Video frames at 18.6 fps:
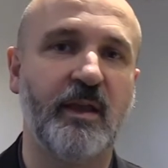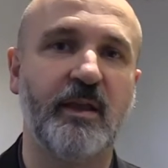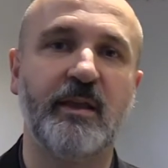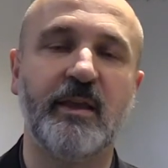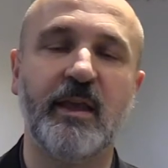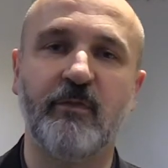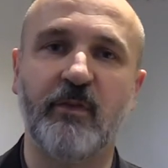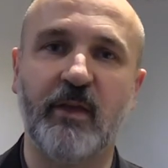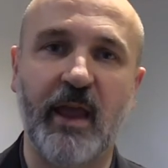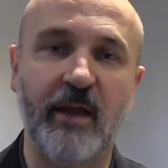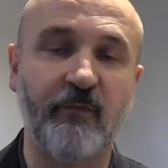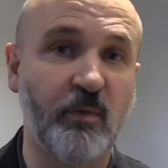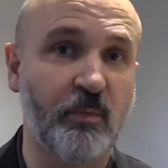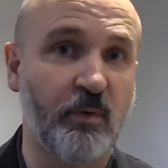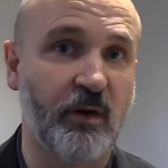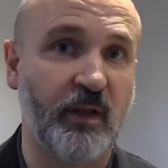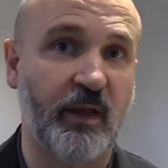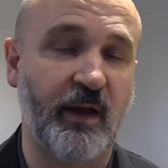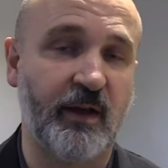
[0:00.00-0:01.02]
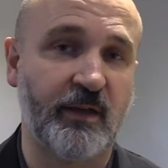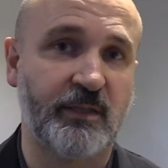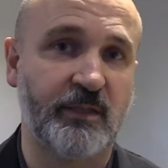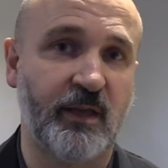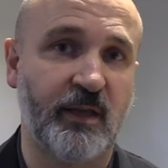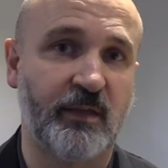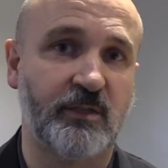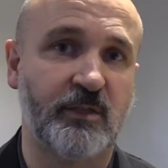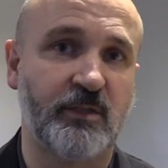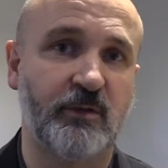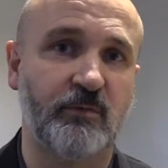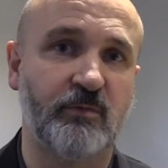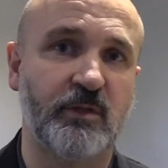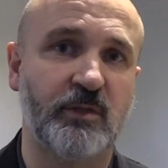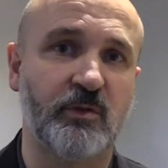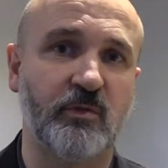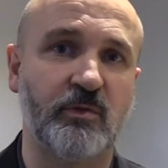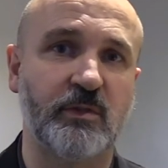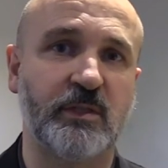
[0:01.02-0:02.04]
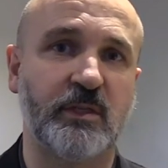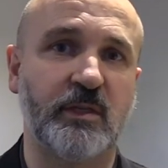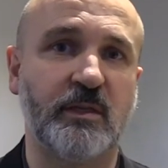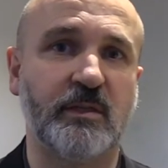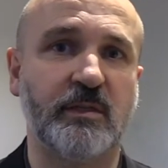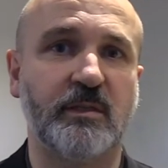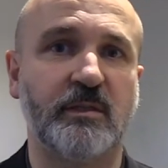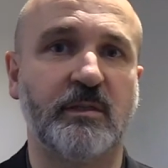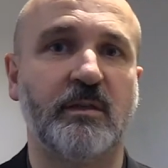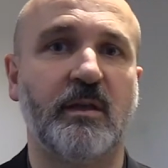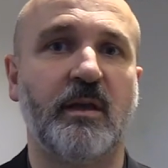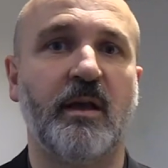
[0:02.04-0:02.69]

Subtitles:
giving everybody access to resources,